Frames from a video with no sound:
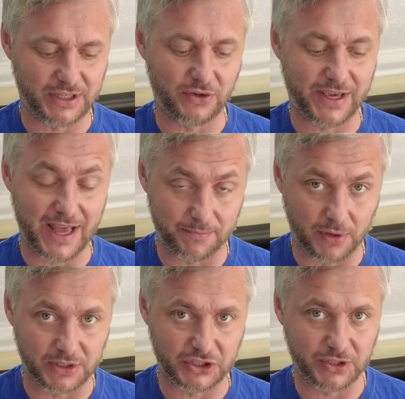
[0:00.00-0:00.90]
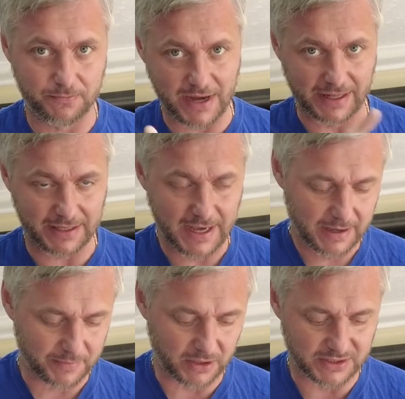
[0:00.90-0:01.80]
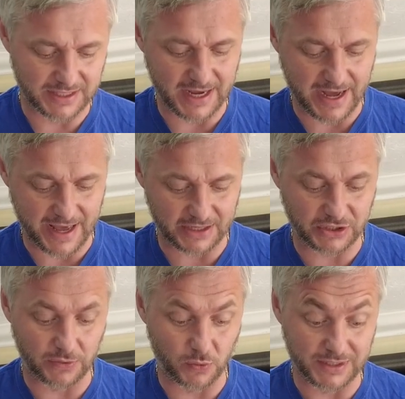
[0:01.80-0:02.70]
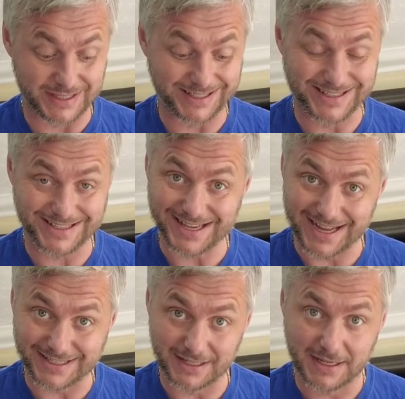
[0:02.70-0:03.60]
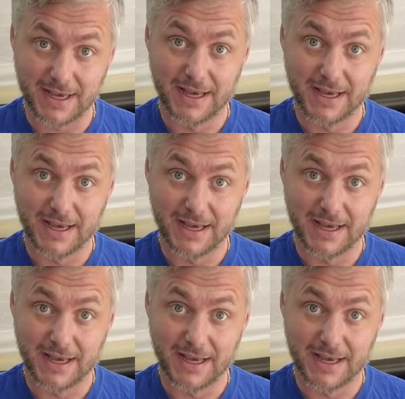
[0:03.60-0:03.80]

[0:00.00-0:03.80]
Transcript: You can polish it, but because the guy actually wants it in satin,